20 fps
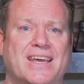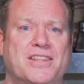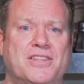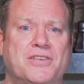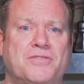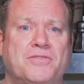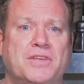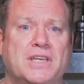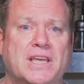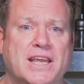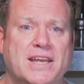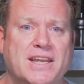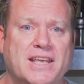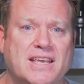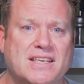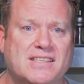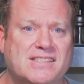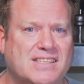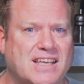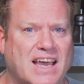the
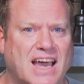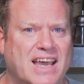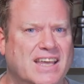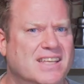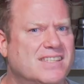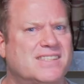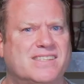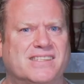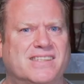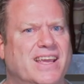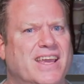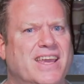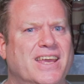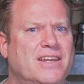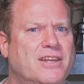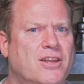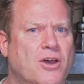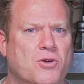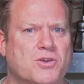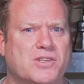Viennese guys, they
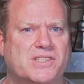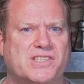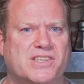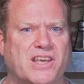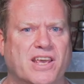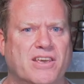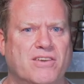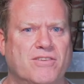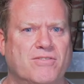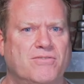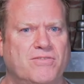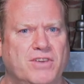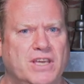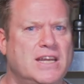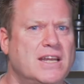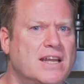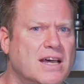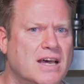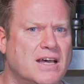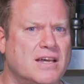don't say
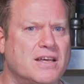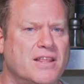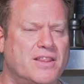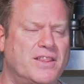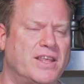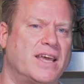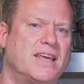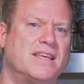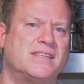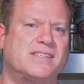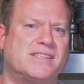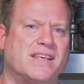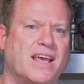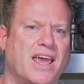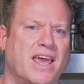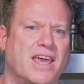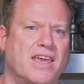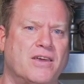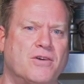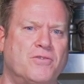Wiener, they
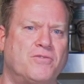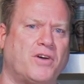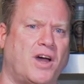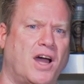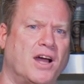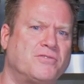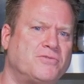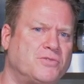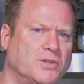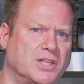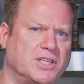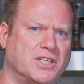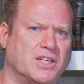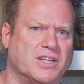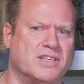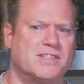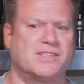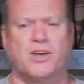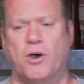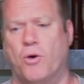say Frankfurter.
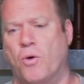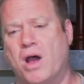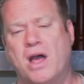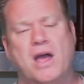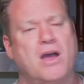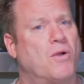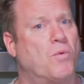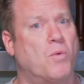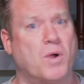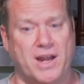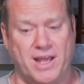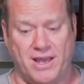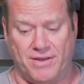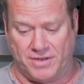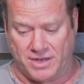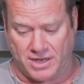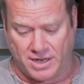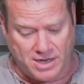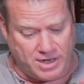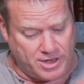So
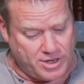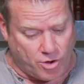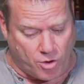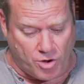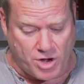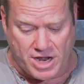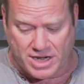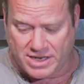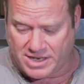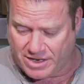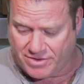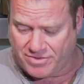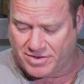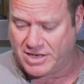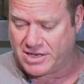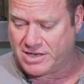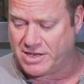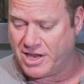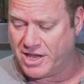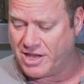whatever, Leona
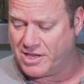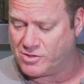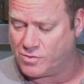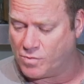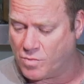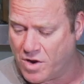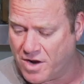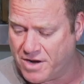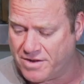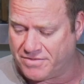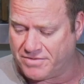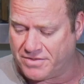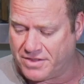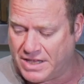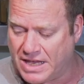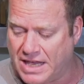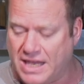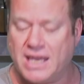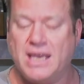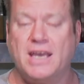definitely is one of
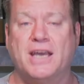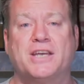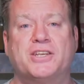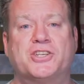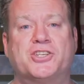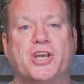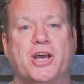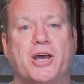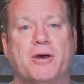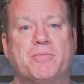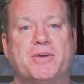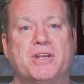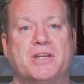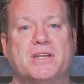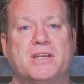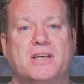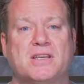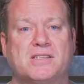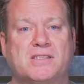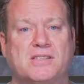the
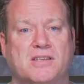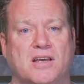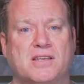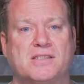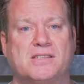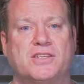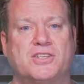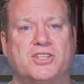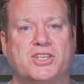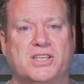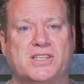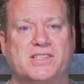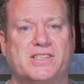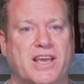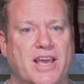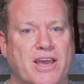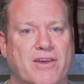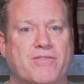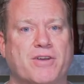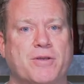German sausages.
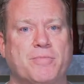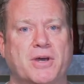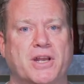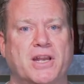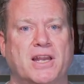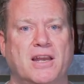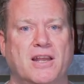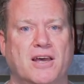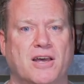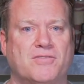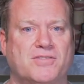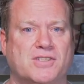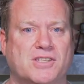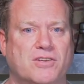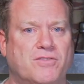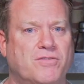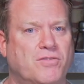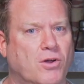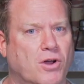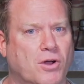Everybody loves
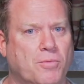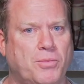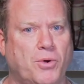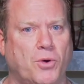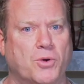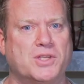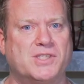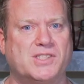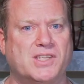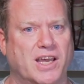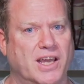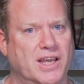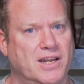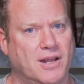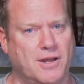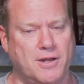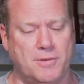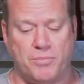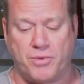it for a Brotzeit on a